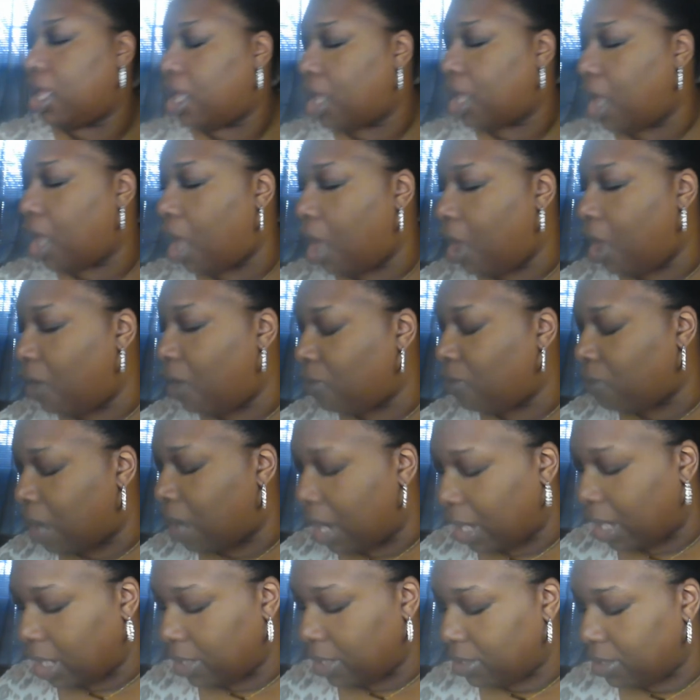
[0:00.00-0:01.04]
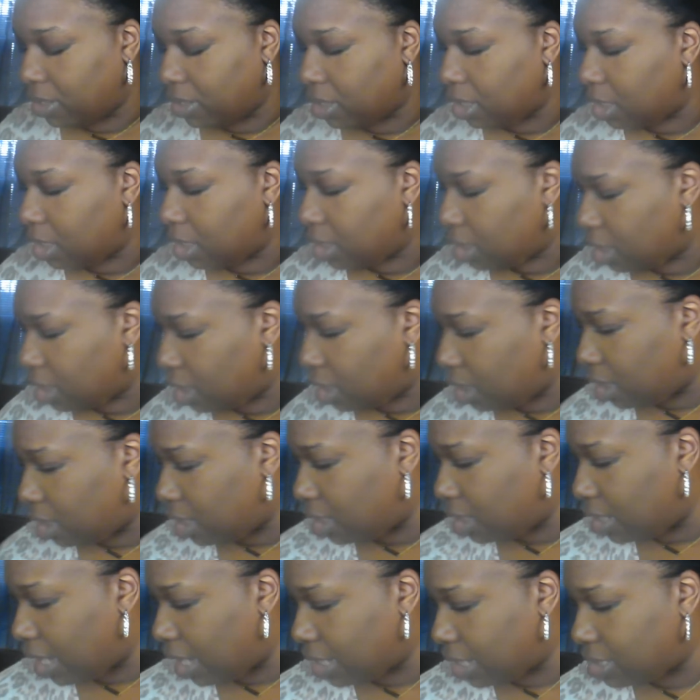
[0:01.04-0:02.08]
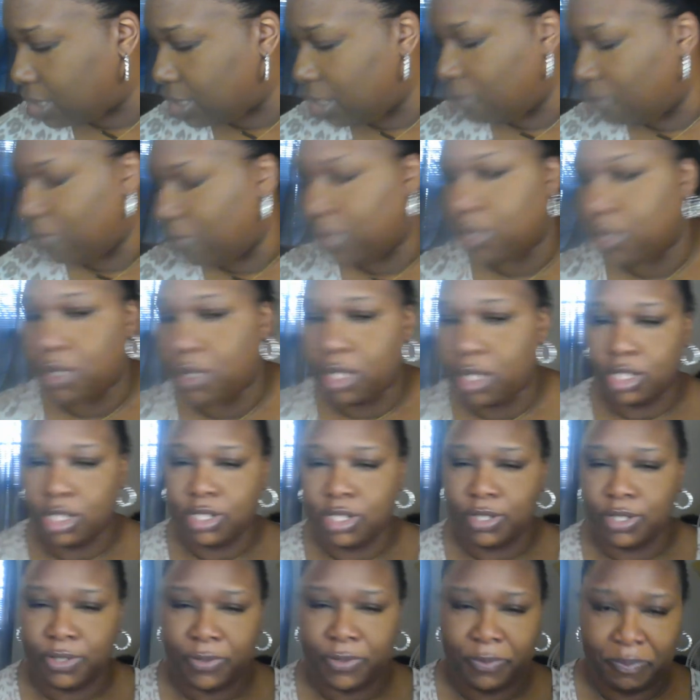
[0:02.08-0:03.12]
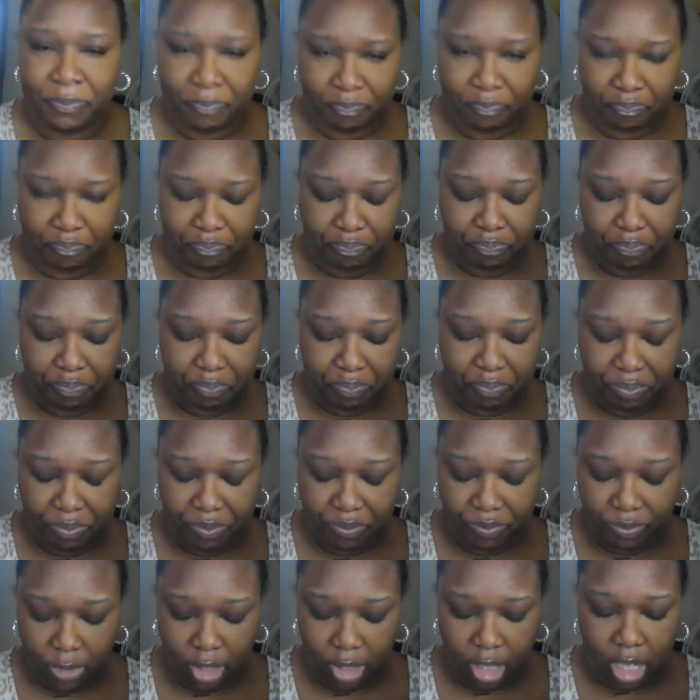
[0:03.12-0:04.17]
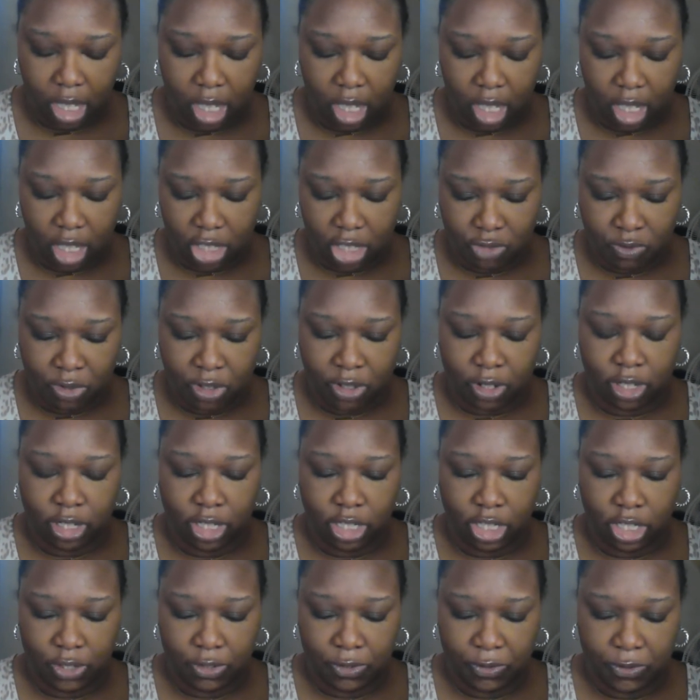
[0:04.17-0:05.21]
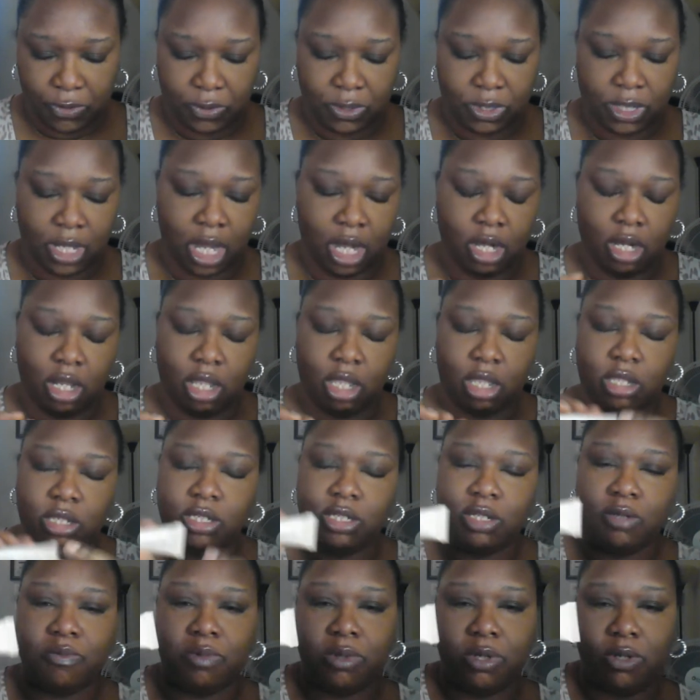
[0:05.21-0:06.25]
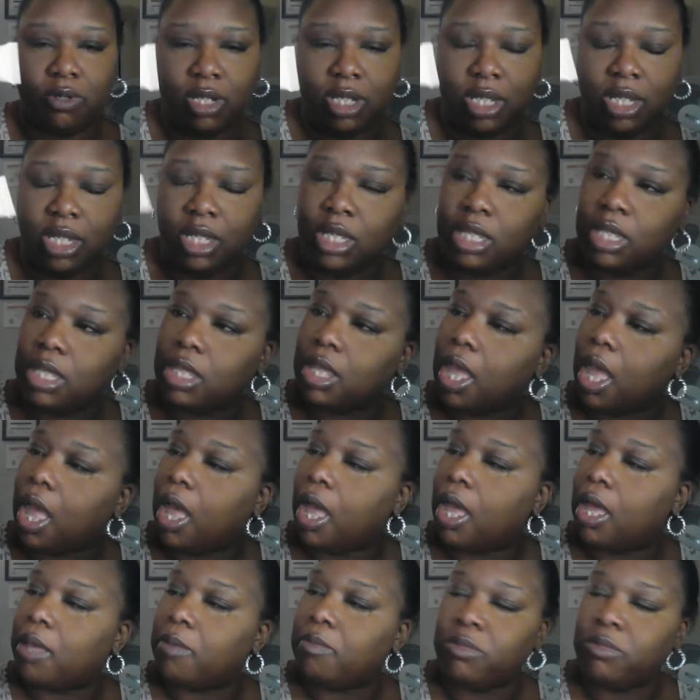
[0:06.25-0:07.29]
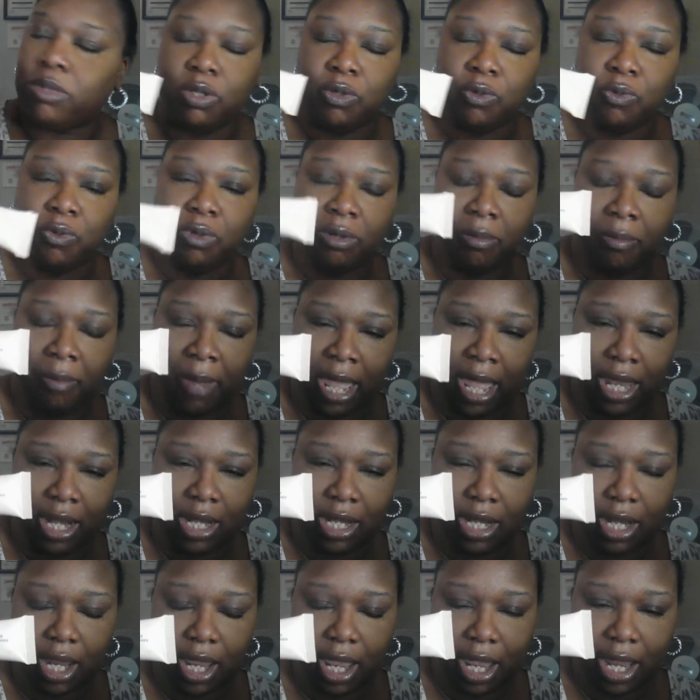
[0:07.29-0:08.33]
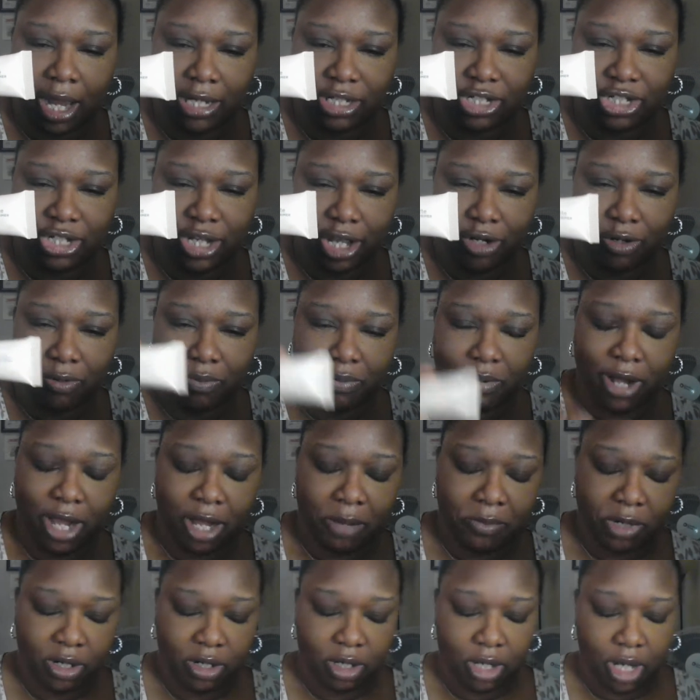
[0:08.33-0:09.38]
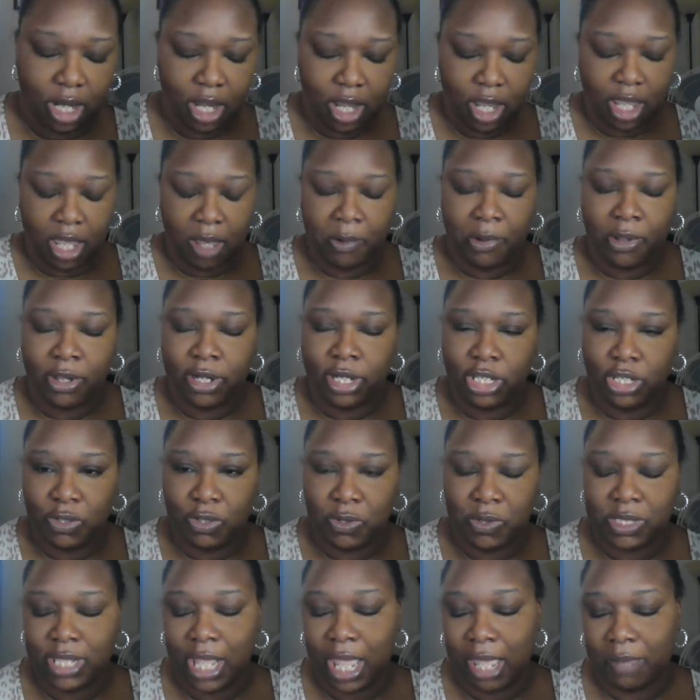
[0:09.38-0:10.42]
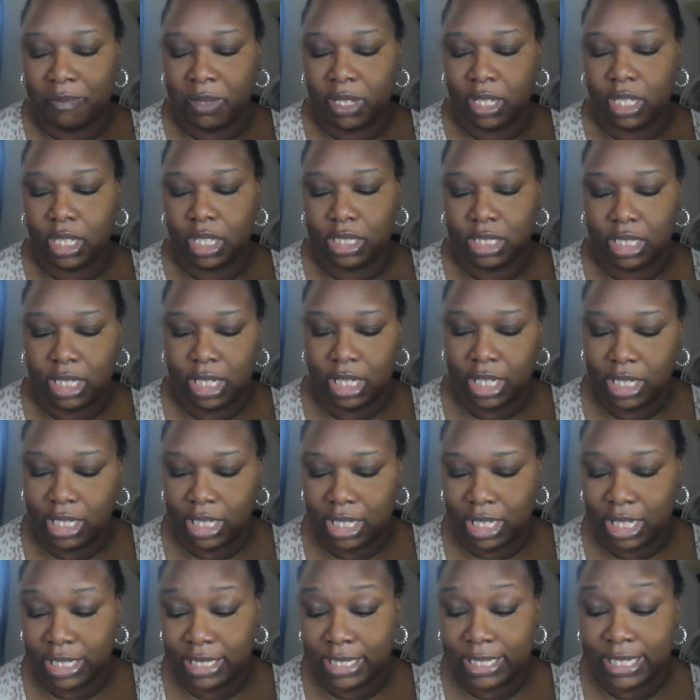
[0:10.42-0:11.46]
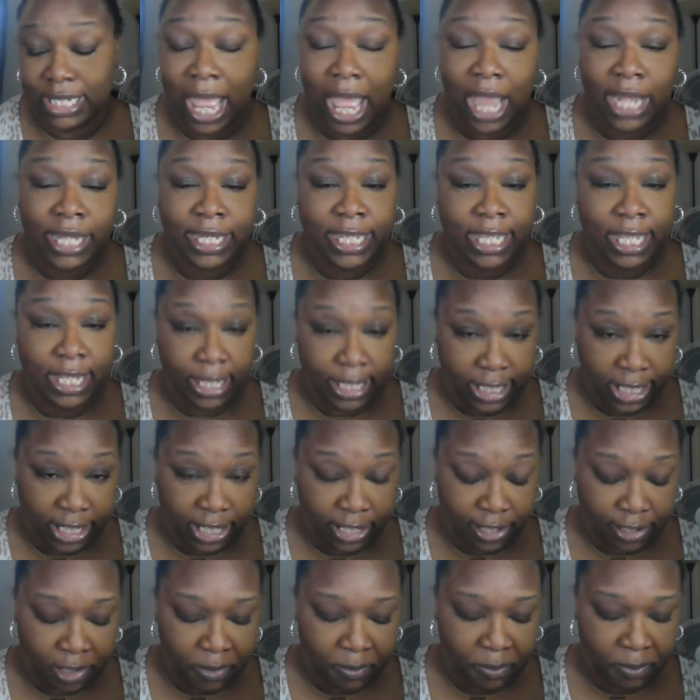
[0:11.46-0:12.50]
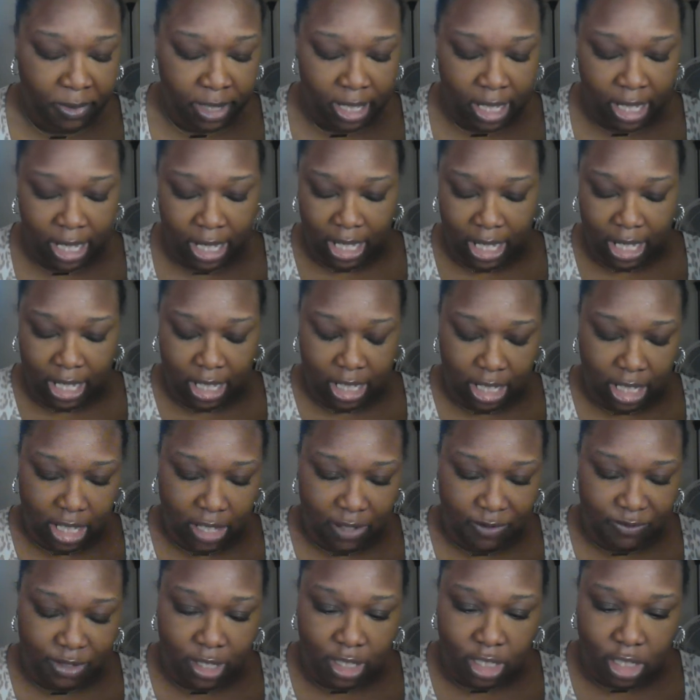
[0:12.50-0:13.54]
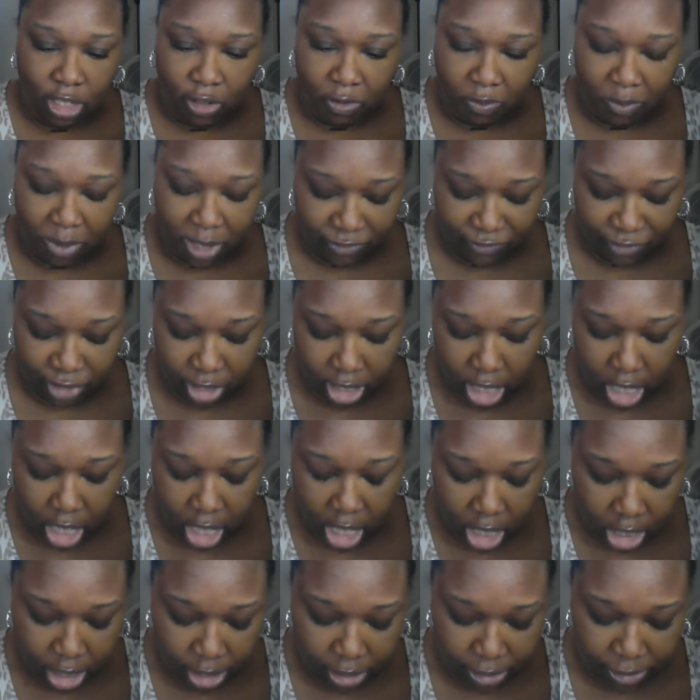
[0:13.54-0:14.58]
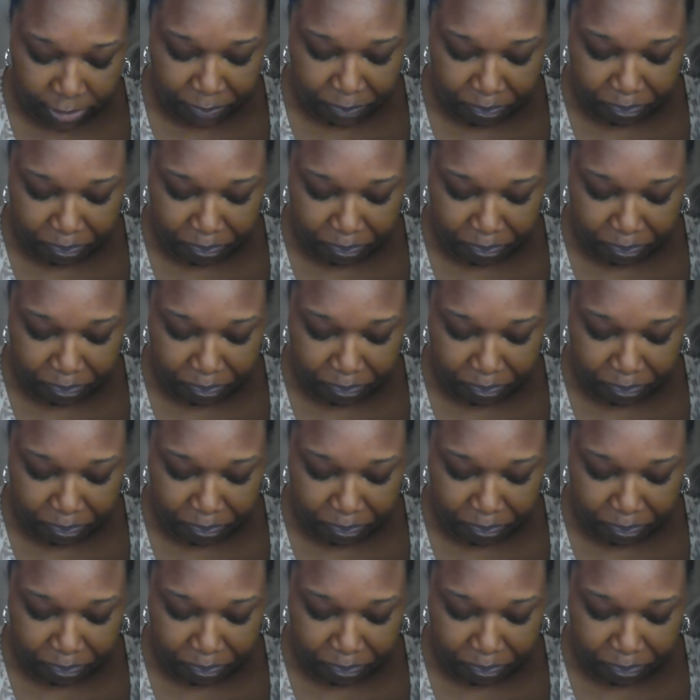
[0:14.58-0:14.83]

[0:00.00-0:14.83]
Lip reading: All right. The next thing we're going to do is we're going to use our Ulta Beauty Nude Matte Eyeshadow Primer. I'm going to use that because it is not clear. It gives a little bit of color.